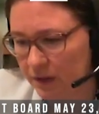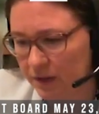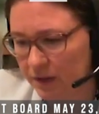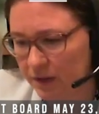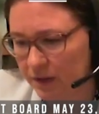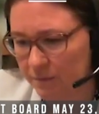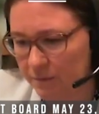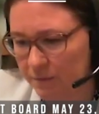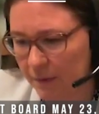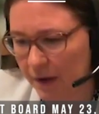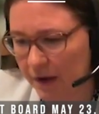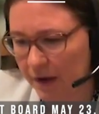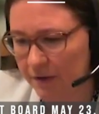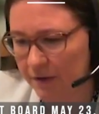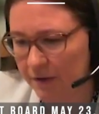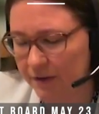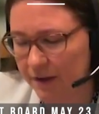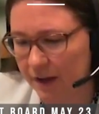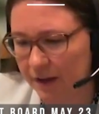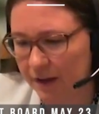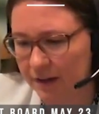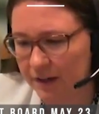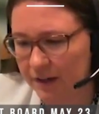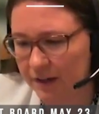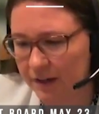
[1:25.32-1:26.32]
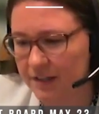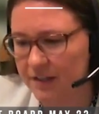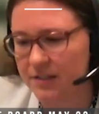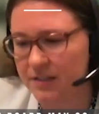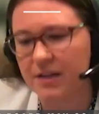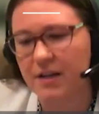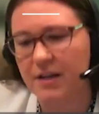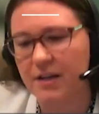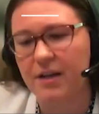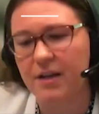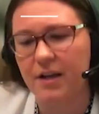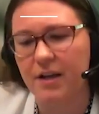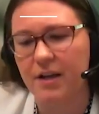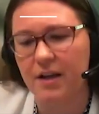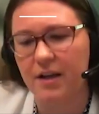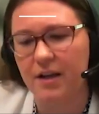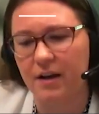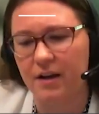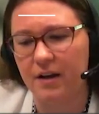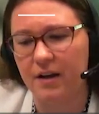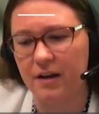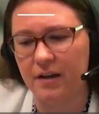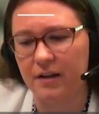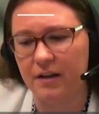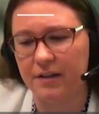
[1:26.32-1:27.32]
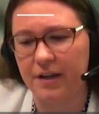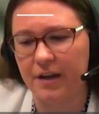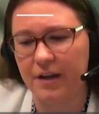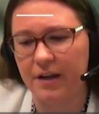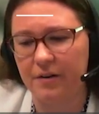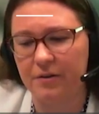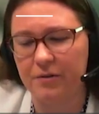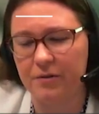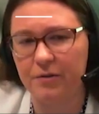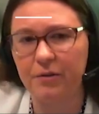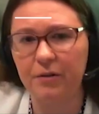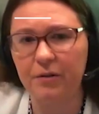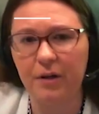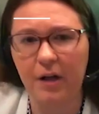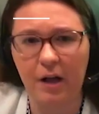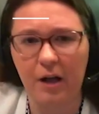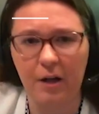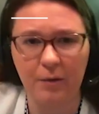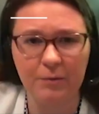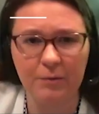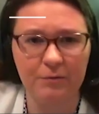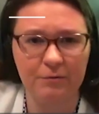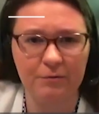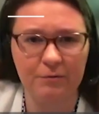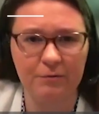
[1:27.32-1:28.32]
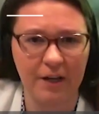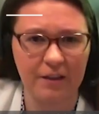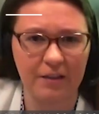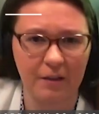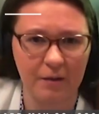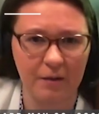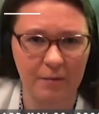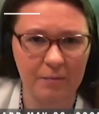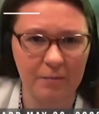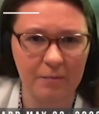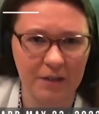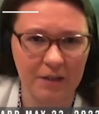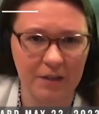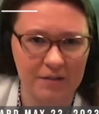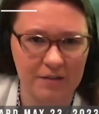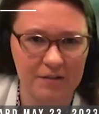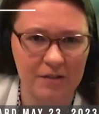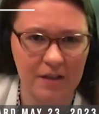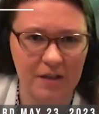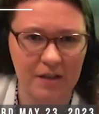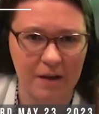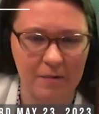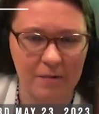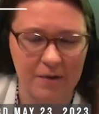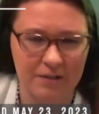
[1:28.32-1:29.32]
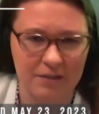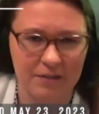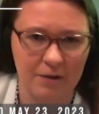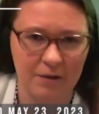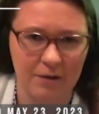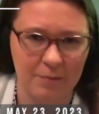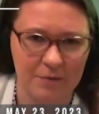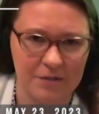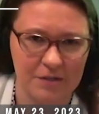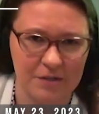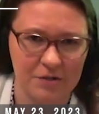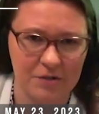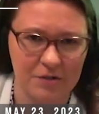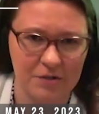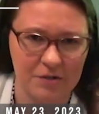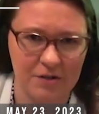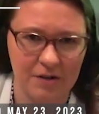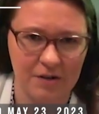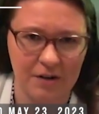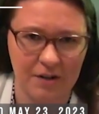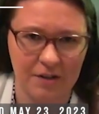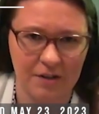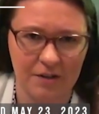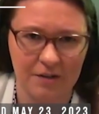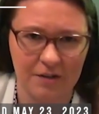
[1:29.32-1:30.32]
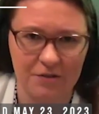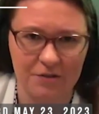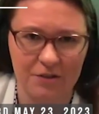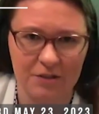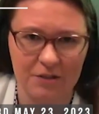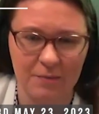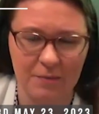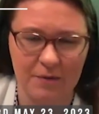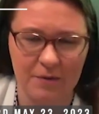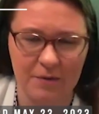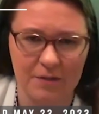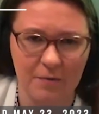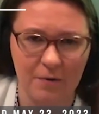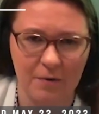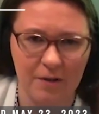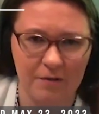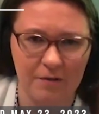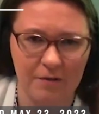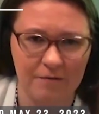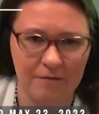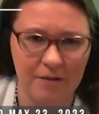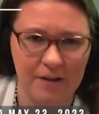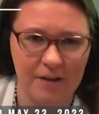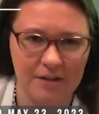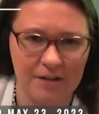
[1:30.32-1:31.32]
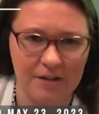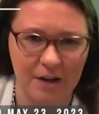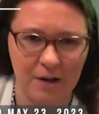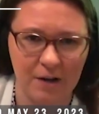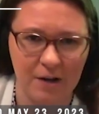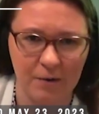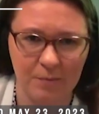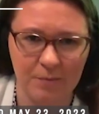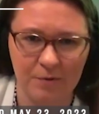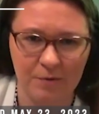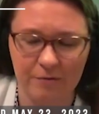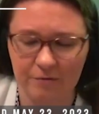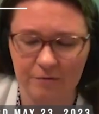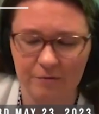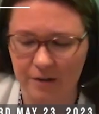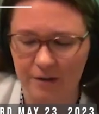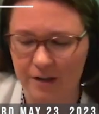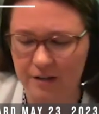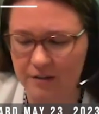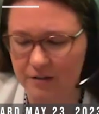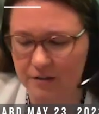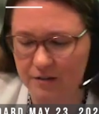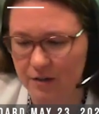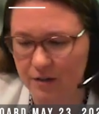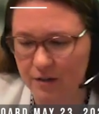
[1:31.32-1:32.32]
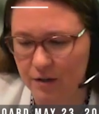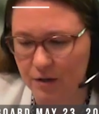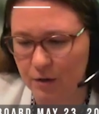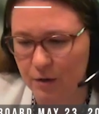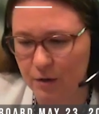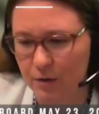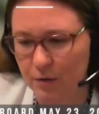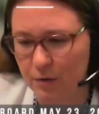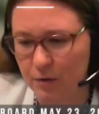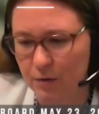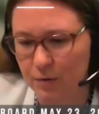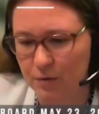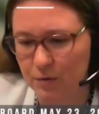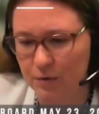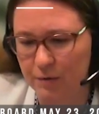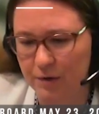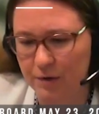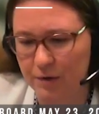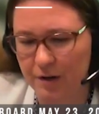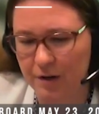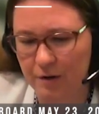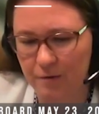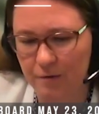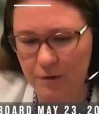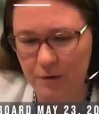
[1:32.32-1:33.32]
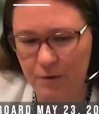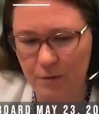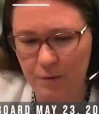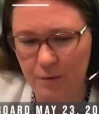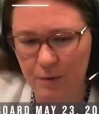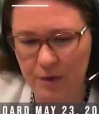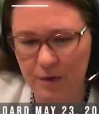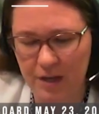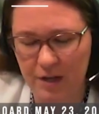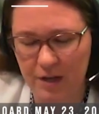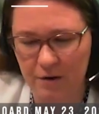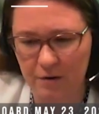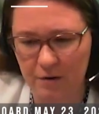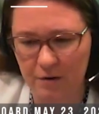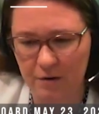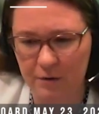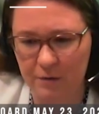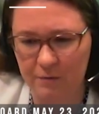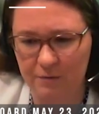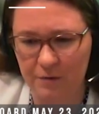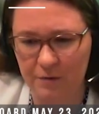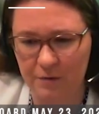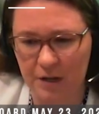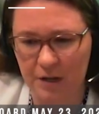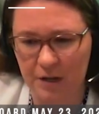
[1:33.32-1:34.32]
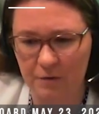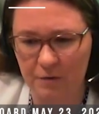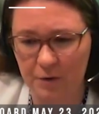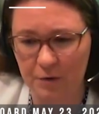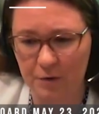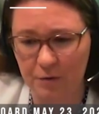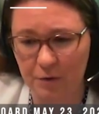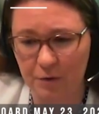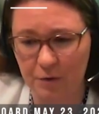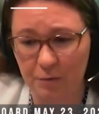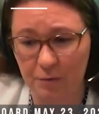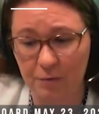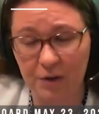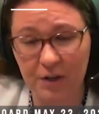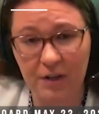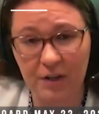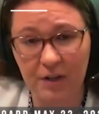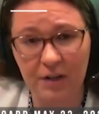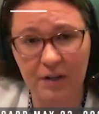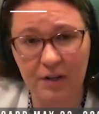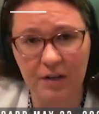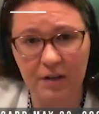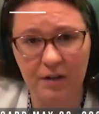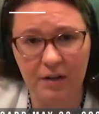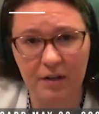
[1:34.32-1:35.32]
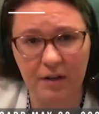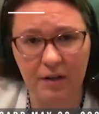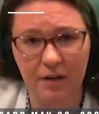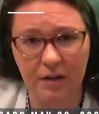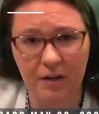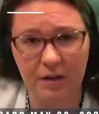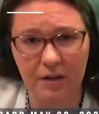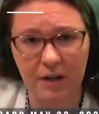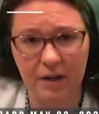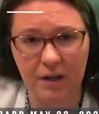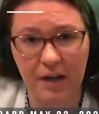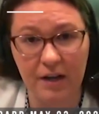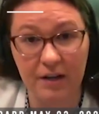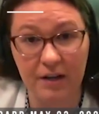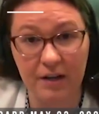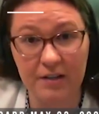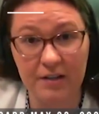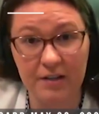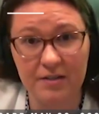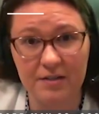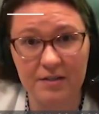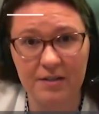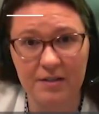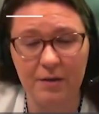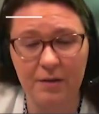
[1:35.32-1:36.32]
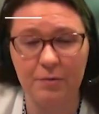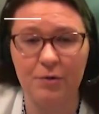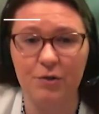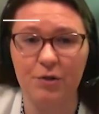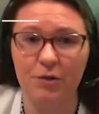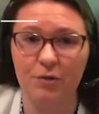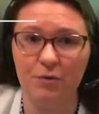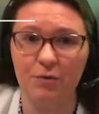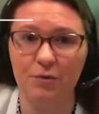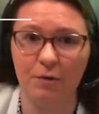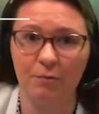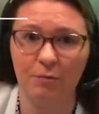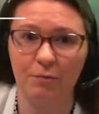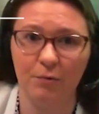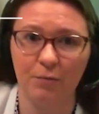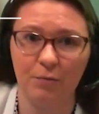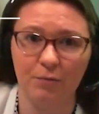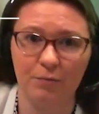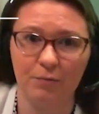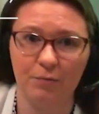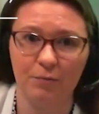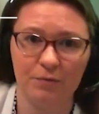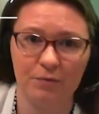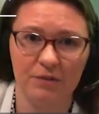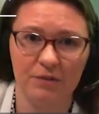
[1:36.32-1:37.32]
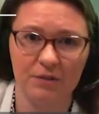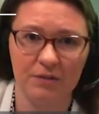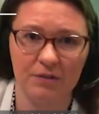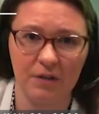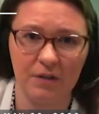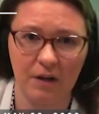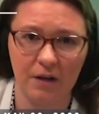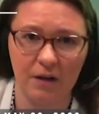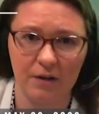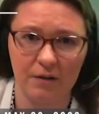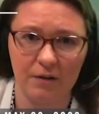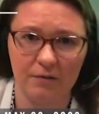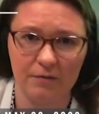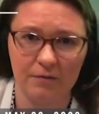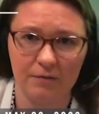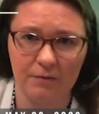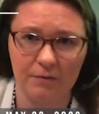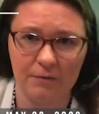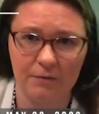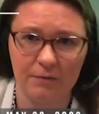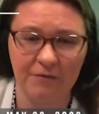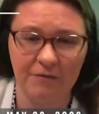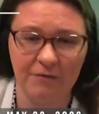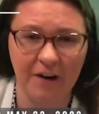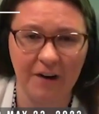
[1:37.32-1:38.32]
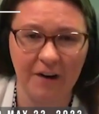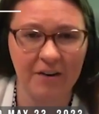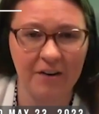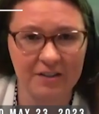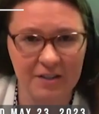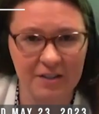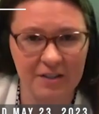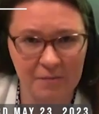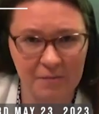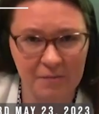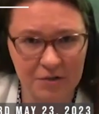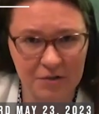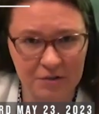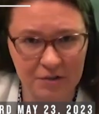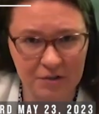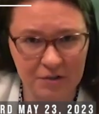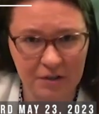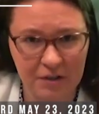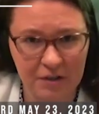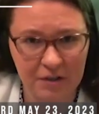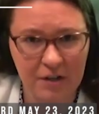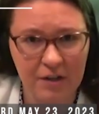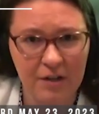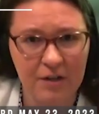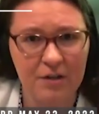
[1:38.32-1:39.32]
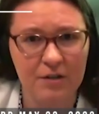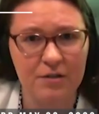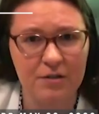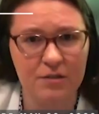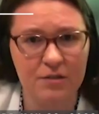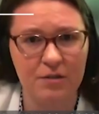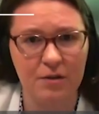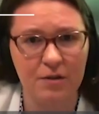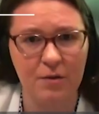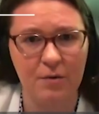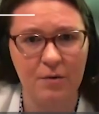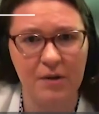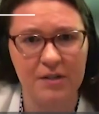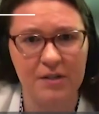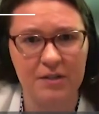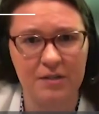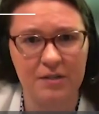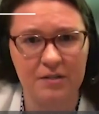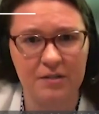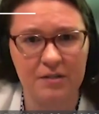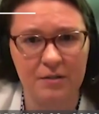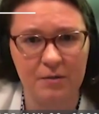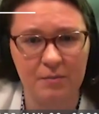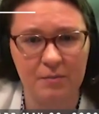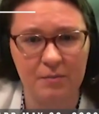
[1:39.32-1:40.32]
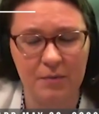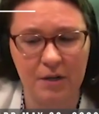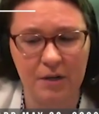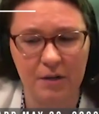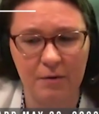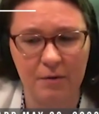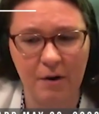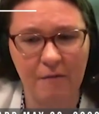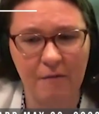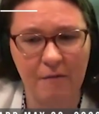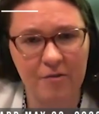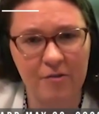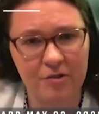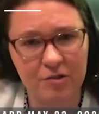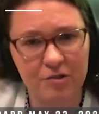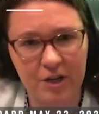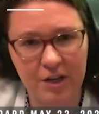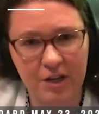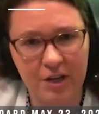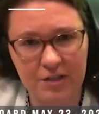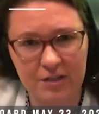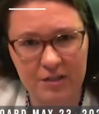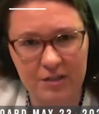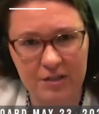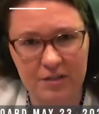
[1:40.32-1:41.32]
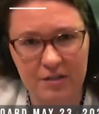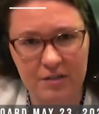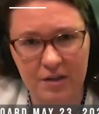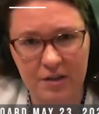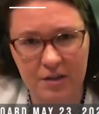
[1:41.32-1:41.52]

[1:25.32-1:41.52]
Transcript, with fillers: amount of candidates. Uh, Carol helped vet them because that was her position. And I think she's the best qualified to help vet who to interview. We inter interviewed three uh, candidates. There were two that were uh, very exceptional. So I did some uh, reference checks